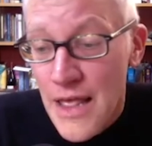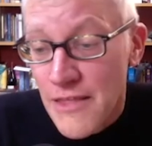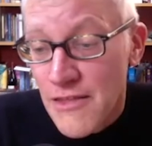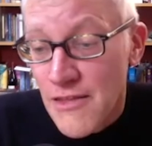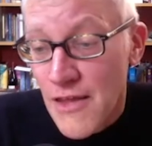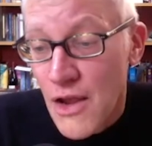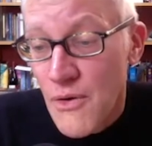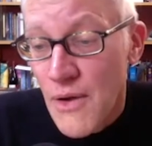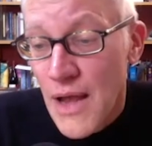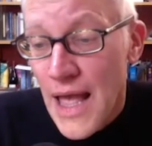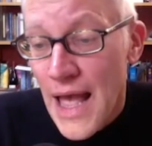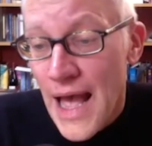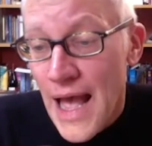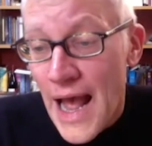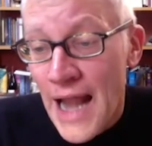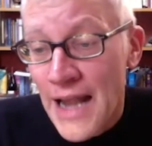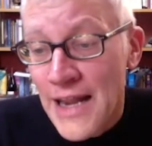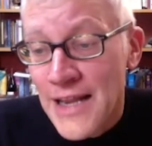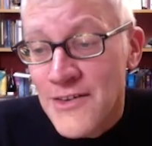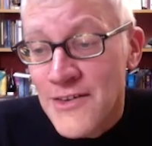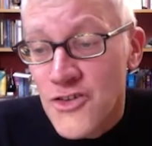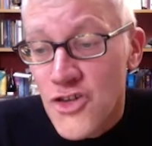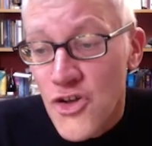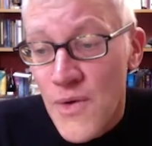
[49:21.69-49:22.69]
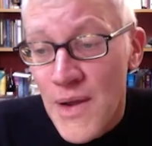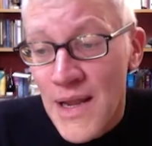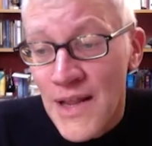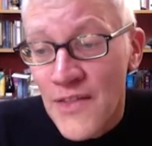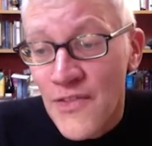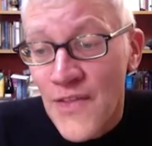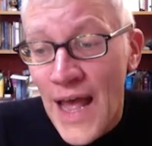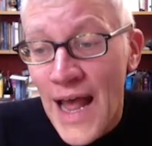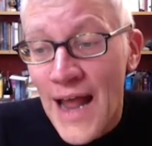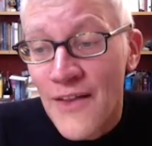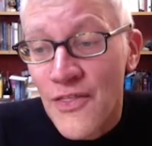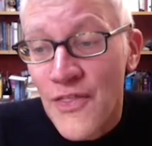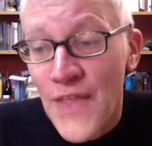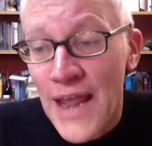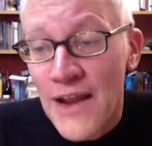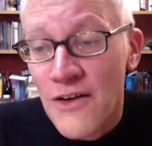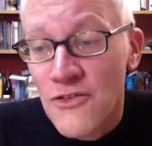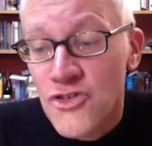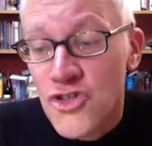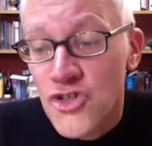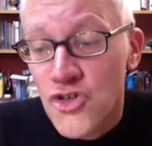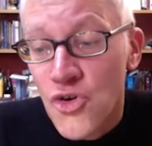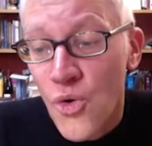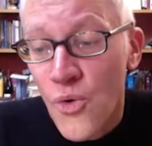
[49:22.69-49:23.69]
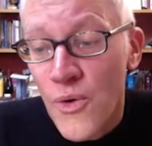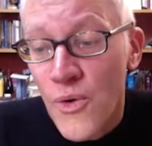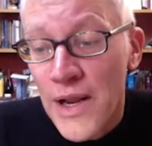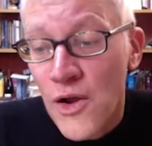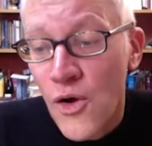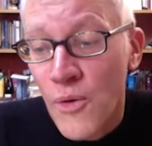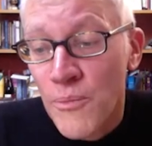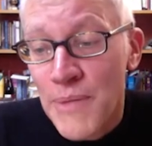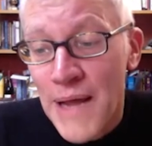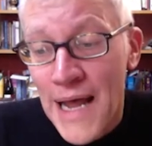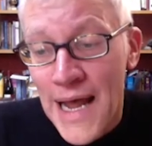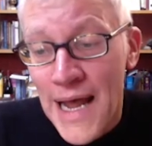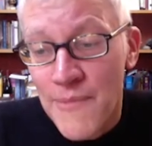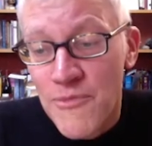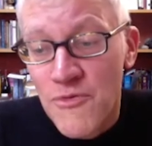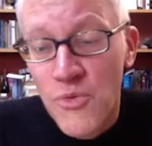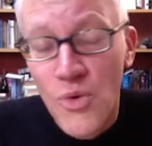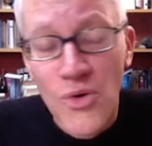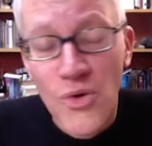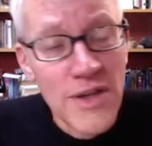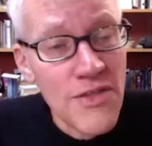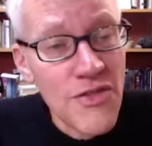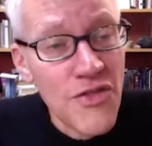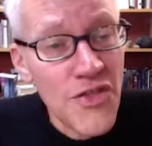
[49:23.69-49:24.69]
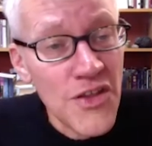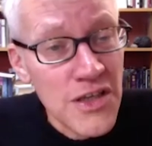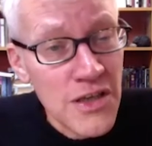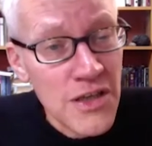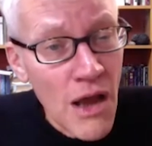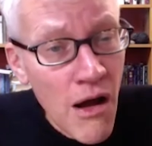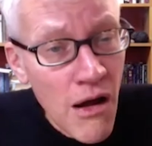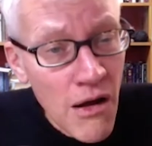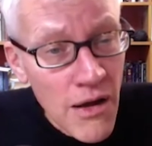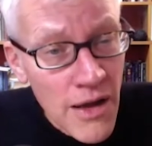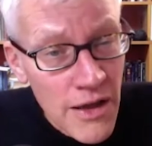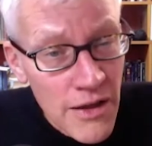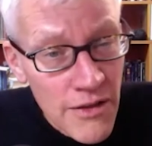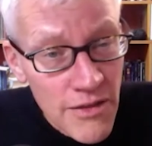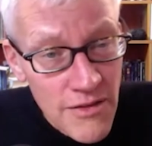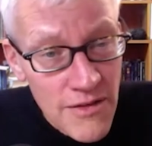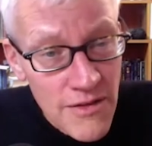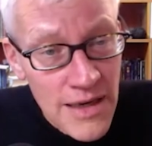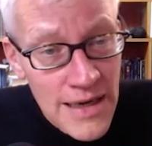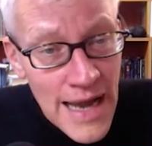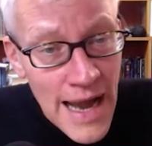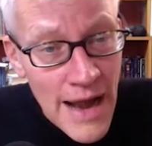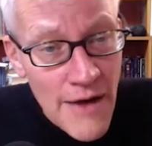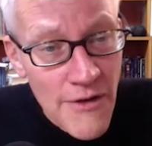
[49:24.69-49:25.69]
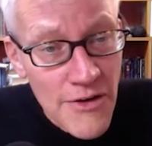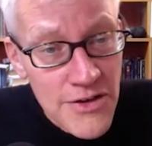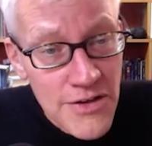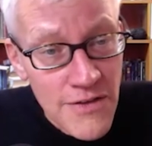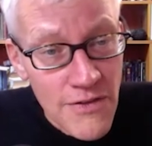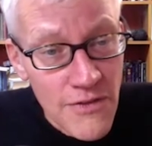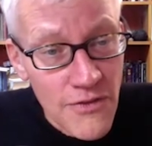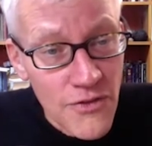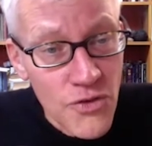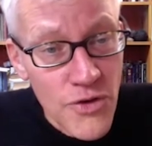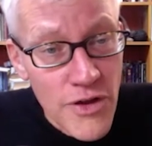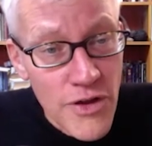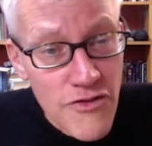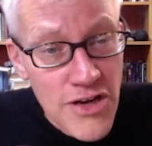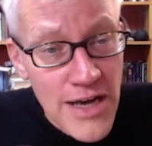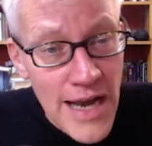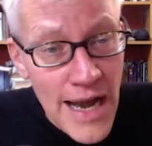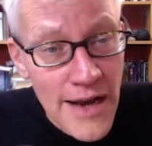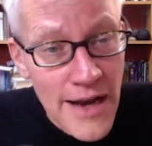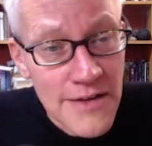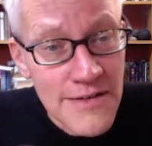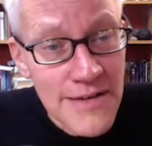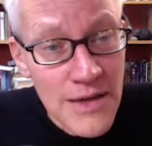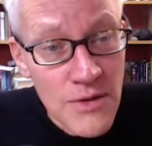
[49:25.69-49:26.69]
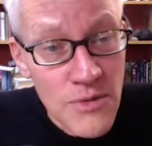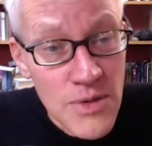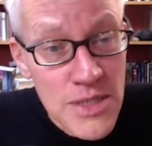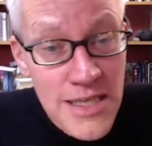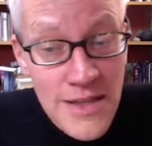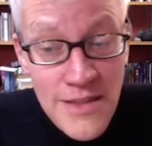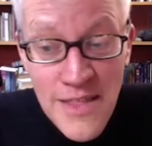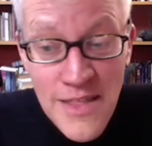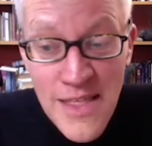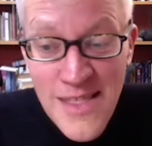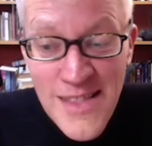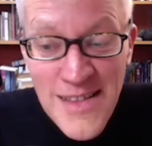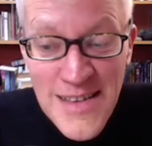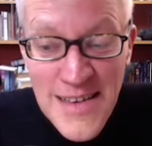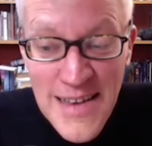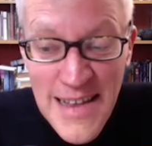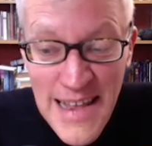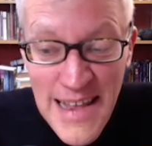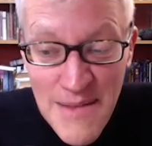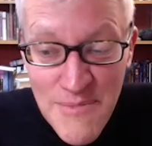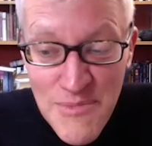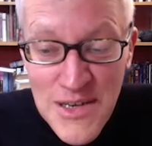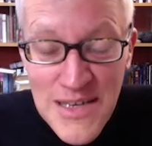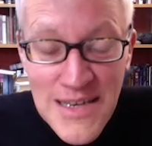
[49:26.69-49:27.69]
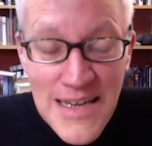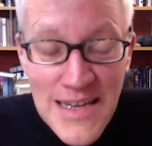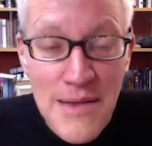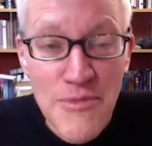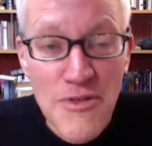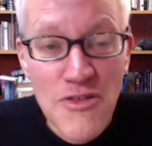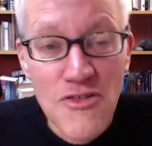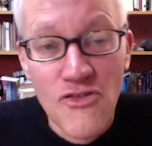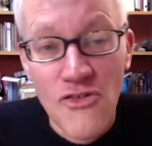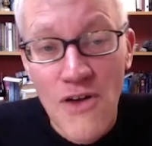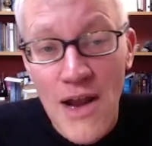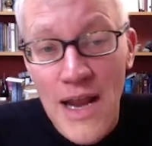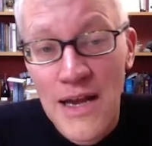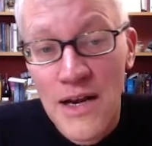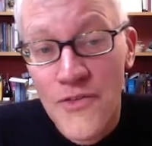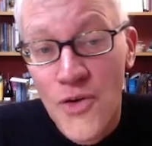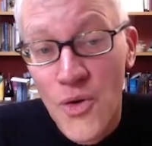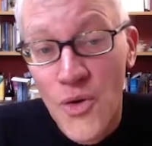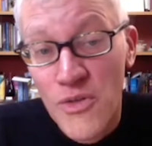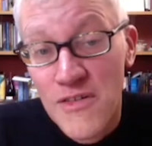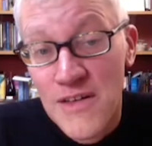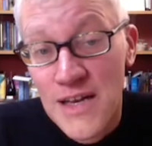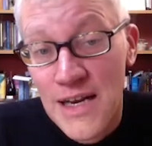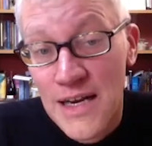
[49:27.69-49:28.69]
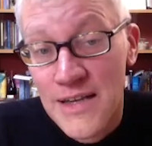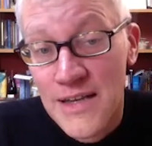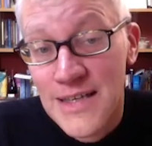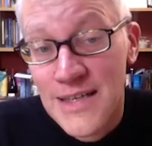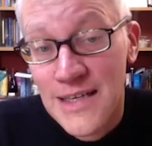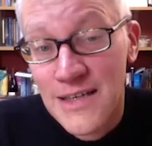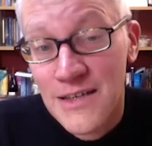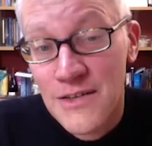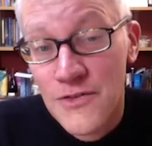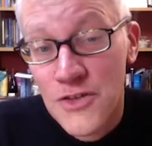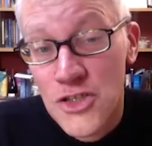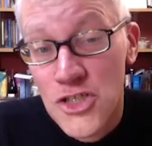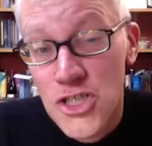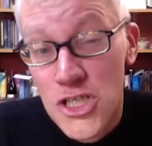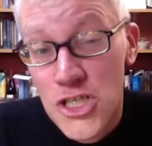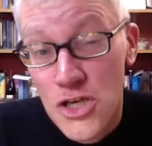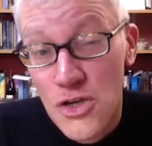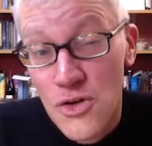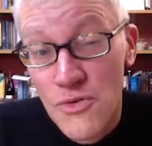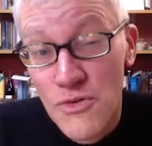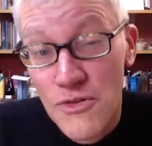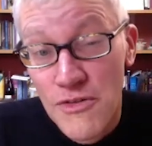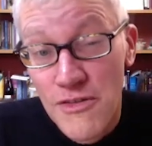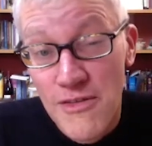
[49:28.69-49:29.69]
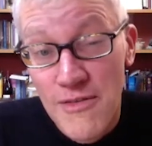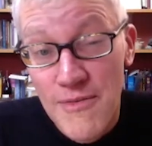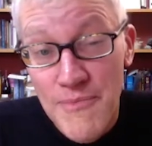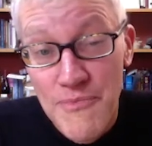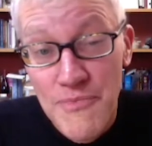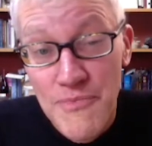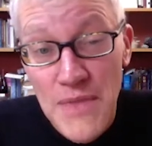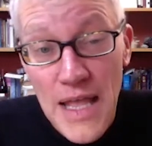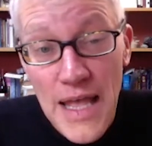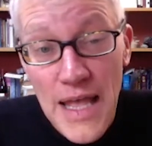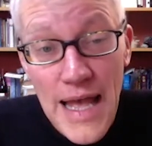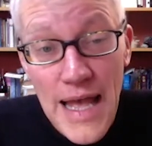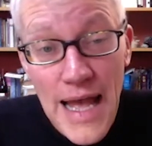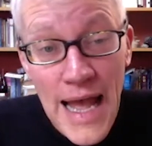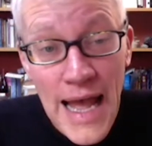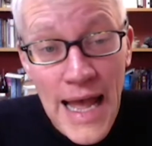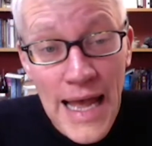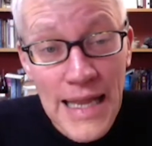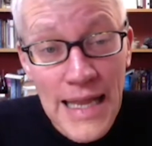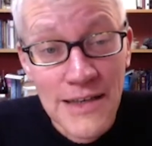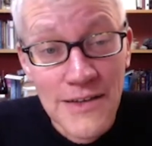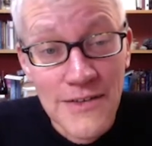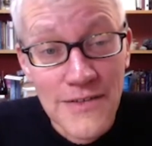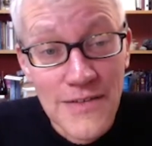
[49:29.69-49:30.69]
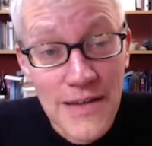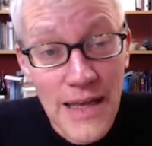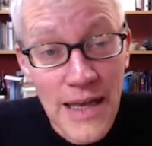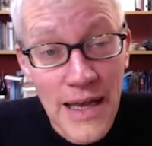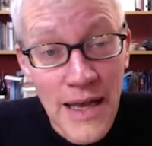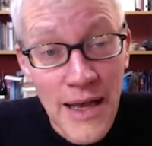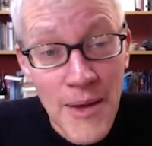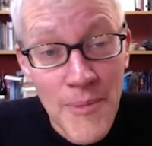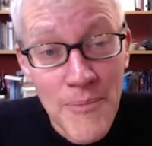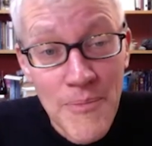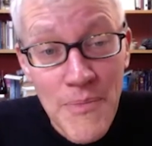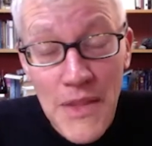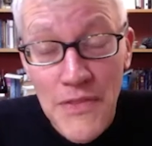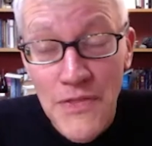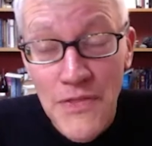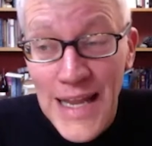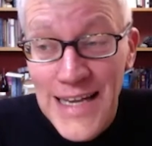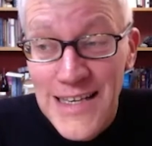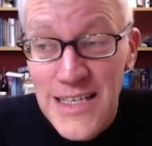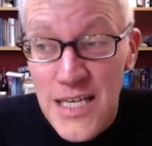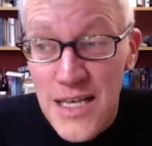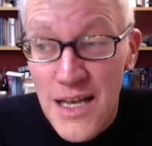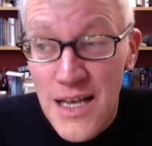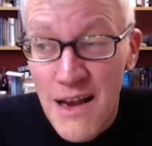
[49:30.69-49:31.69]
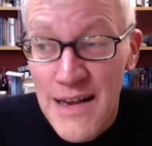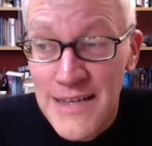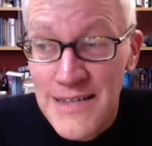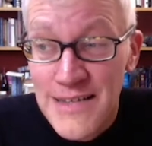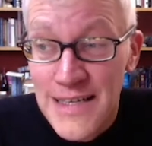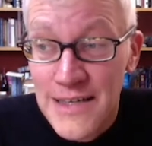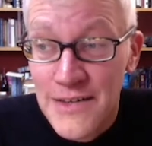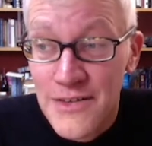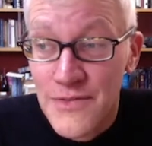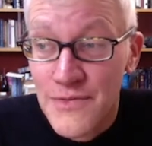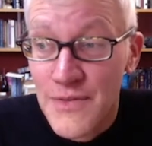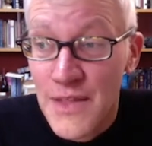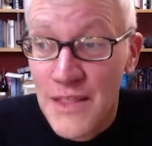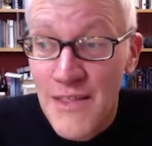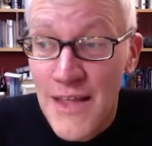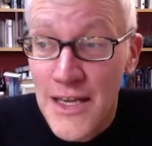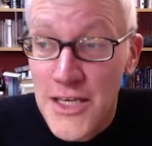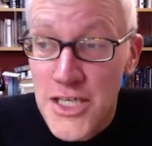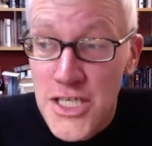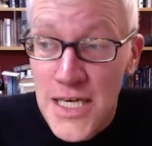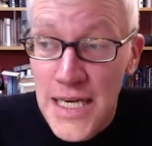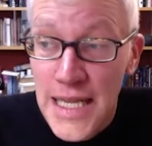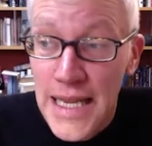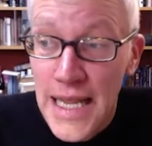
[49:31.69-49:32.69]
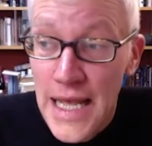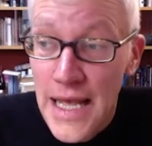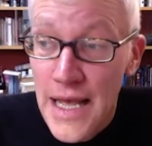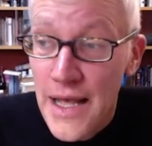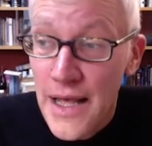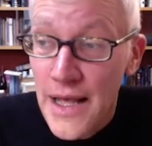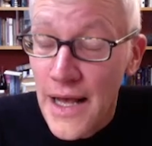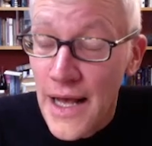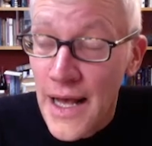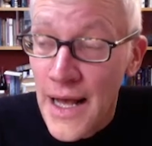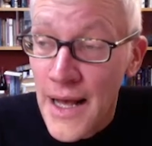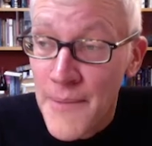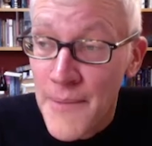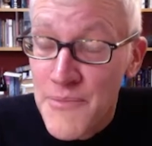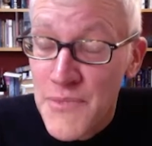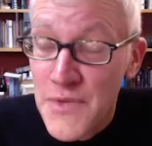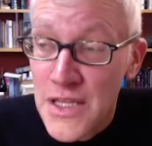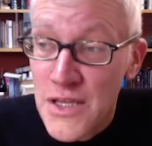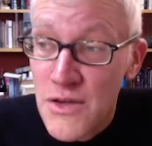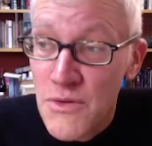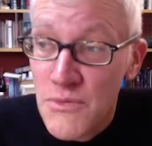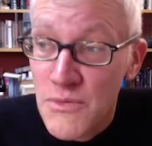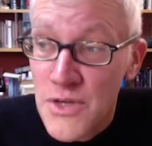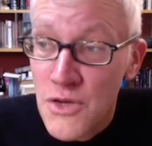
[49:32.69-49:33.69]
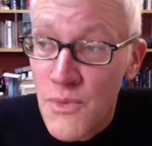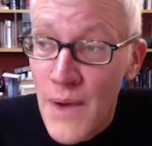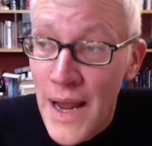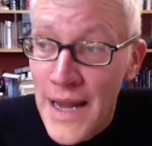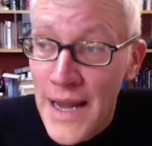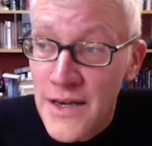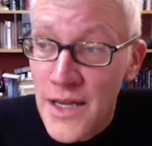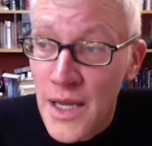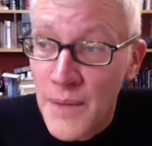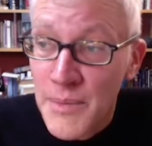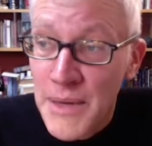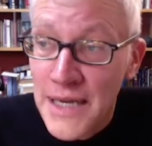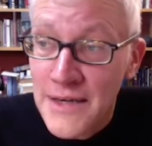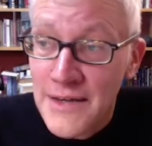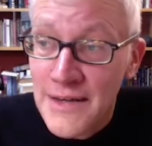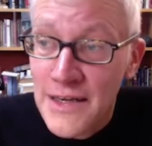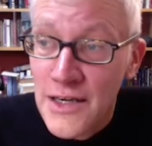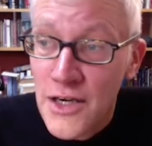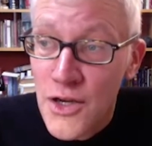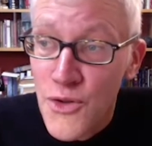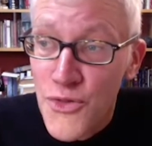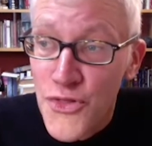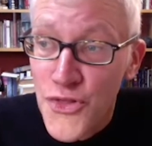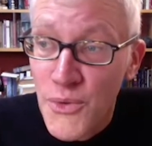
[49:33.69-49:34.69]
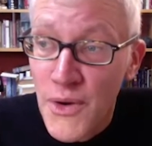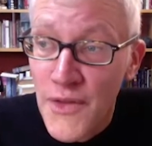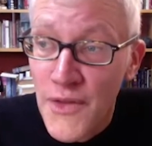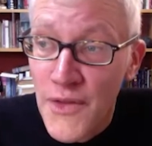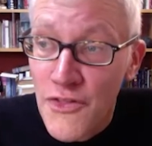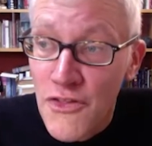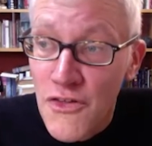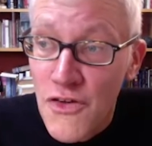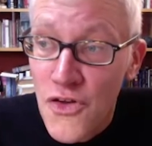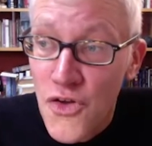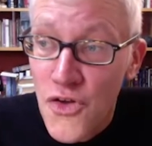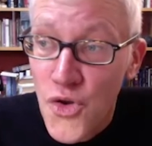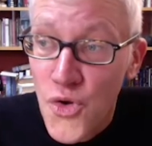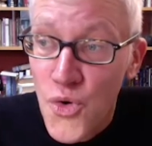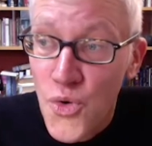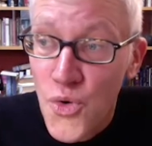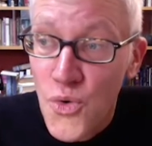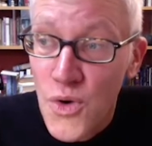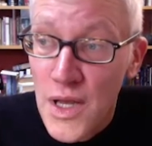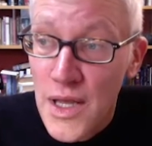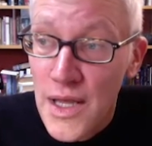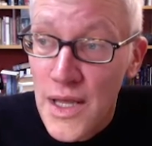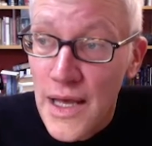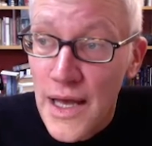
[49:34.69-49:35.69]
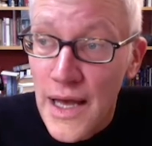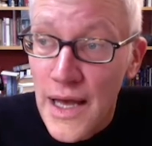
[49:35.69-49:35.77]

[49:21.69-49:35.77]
So, and in doing that, they are drawing on perhaps what is the darkest inheritance of Christianity, which is this deep, deep strain of hostility to the Jews. and they turn it into essentially you end up getting Lutherans who